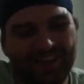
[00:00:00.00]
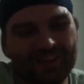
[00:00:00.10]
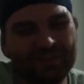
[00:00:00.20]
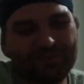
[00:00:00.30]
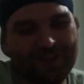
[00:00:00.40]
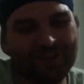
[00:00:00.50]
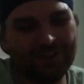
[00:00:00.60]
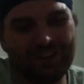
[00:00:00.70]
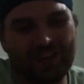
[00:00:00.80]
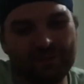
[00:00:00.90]
And the
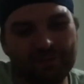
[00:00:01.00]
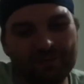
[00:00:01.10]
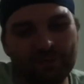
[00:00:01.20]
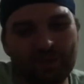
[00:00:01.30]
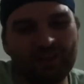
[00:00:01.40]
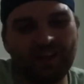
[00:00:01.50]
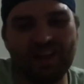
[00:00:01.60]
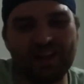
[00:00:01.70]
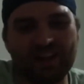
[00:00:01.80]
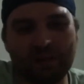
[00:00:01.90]
final game is the Monday
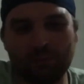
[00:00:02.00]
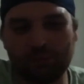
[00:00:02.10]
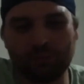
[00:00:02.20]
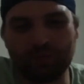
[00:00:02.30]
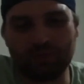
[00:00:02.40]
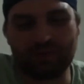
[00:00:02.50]
night game between the